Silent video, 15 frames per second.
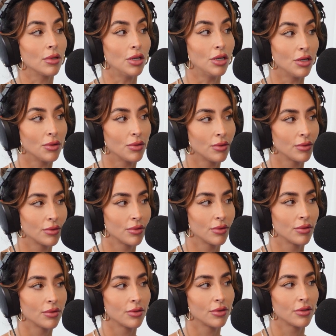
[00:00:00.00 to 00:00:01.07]
you,
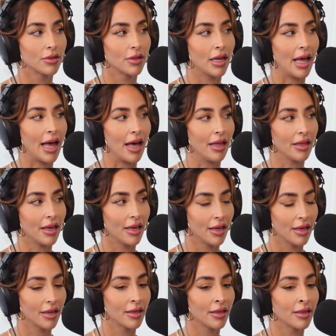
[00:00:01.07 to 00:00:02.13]
Allie,
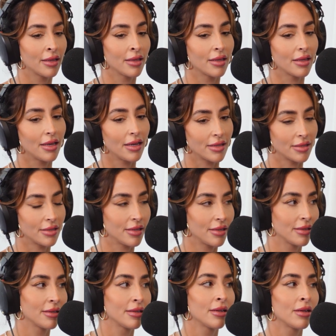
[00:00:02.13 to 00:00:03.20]
Kirsten,